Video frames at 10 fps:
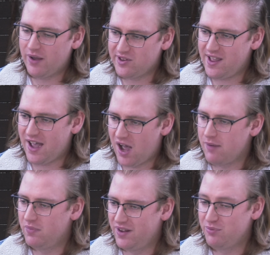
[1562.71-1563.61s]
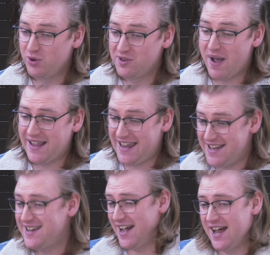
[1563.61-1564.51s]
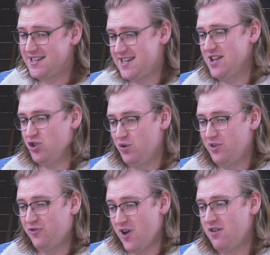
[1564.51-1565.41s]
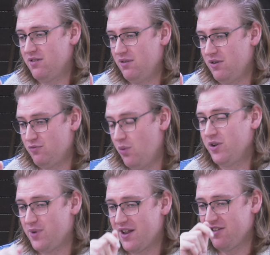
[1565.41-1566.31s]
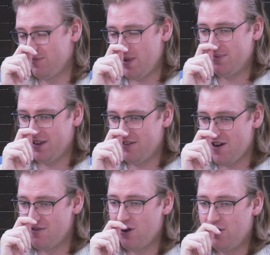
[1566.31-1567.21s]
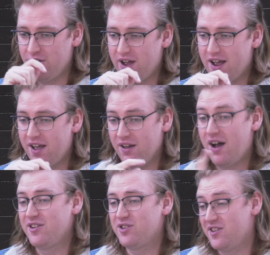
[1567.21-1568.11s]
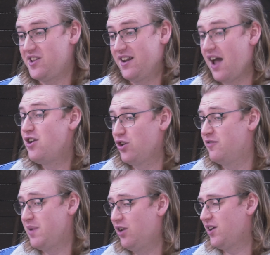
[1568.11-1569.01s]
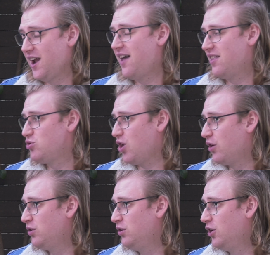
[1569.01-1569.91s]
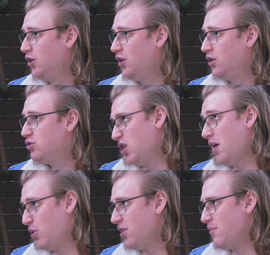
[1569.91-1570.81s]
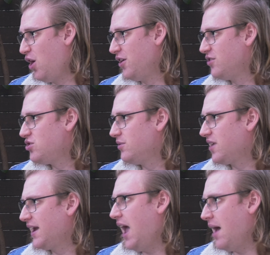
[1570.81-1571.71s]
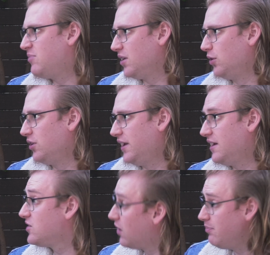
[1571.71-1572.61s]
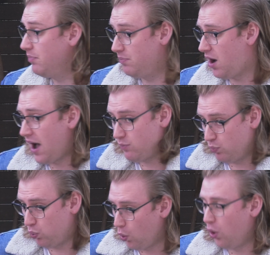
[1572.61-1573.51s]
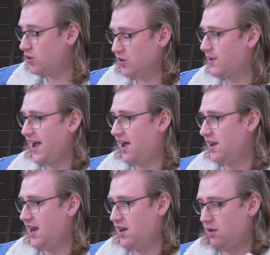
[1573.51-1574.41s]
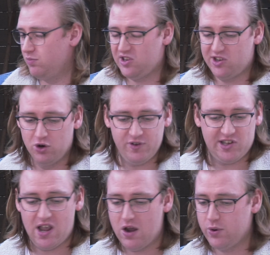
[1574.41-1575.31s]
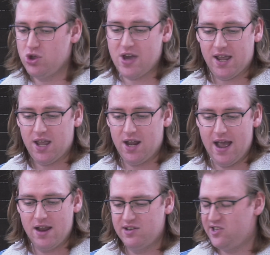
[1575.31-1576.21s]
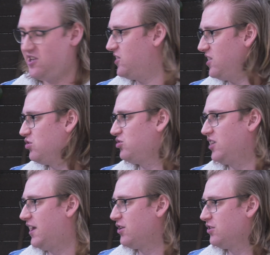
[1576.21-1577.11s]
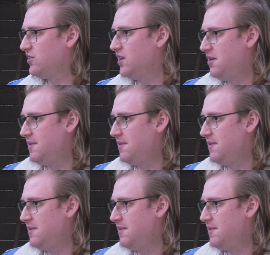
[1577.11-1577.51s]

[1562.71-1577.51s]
I was there, my kindergarten teacher was one of the people in the front row. I said, I know you've been looking at them, Joe. Should I put them on? And she was like, absolutely. So I walked around in a silver sequin jacket and 6-inch stilettos